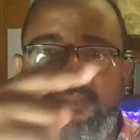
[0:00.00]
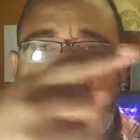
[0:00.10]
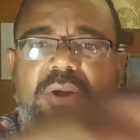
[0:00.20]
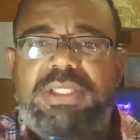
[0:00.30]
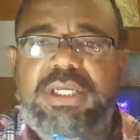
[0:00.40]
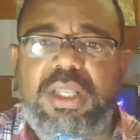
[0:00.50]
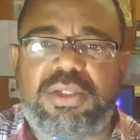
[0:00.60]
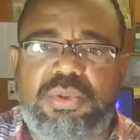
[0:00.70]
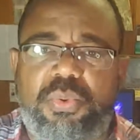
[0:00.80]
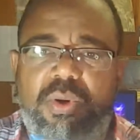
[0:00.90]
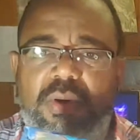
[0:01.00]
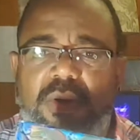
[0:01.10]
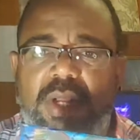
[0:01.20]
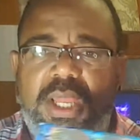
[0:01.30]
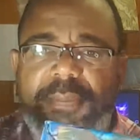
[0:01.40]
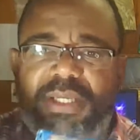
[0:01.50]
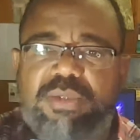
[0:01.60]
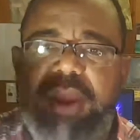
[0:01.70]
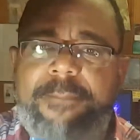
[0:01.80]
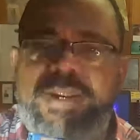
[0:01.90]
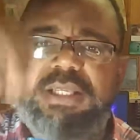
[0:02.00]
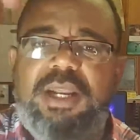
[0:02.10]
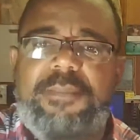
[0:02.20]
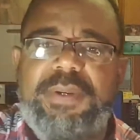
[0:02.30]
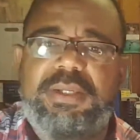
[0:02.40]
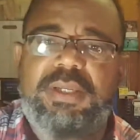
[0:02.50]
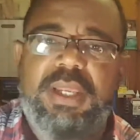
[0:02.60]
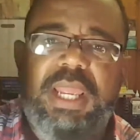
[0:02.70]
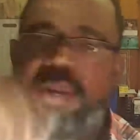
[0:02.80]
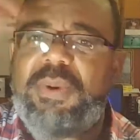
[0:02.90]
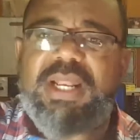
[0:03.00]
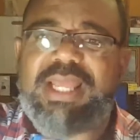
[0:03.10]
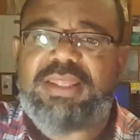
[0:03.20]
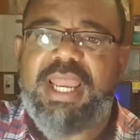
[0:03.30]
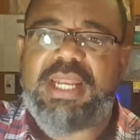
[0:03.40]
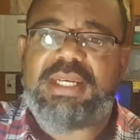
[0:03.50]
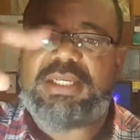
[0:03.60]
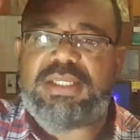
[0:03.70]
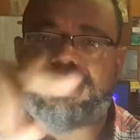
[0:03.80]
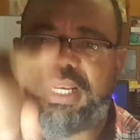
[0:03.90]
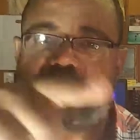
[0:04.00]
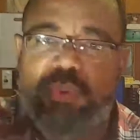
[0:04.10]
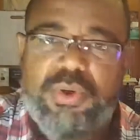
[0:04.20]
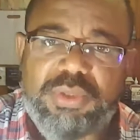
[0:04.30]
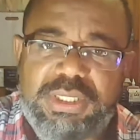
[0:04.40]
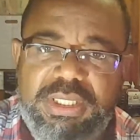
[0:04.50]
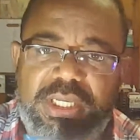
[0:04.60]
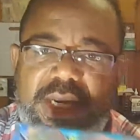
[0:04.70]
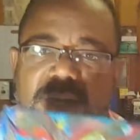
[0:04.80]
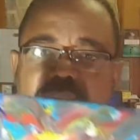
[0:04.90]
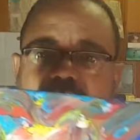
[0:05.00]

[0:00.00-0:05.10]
Multicolored twirl. Because the way I picked it up and went like that, and it just kind of twirled it in the air and